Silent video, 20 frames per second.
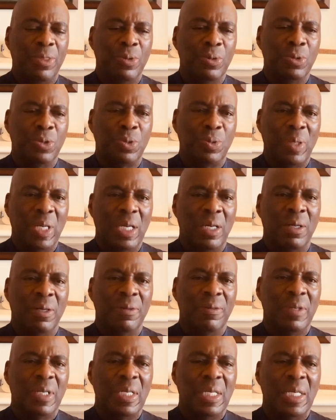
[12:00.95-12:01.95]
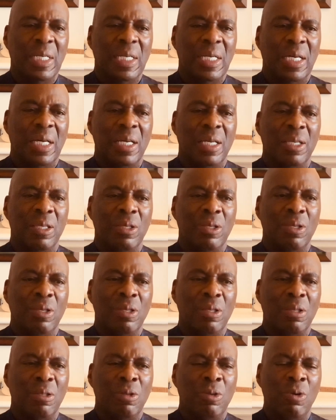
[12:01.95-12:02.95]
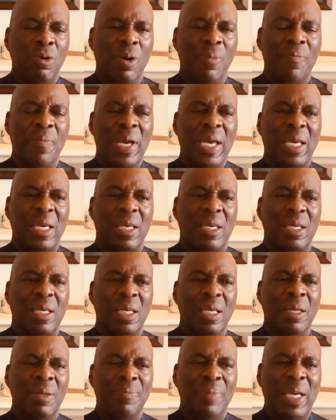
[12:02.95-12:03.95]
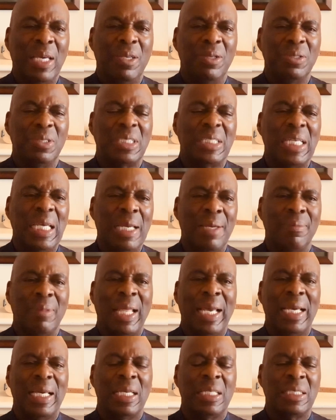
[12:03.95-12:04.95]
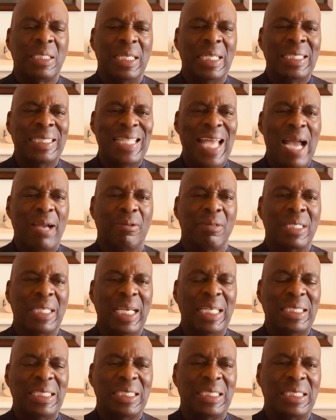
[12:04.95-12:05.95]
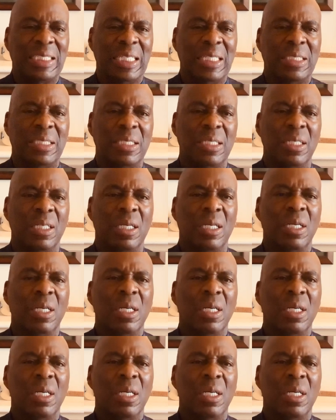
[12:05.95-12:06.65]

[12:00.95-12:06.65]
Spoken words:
through 12, it make you seem like it's an indoctrination center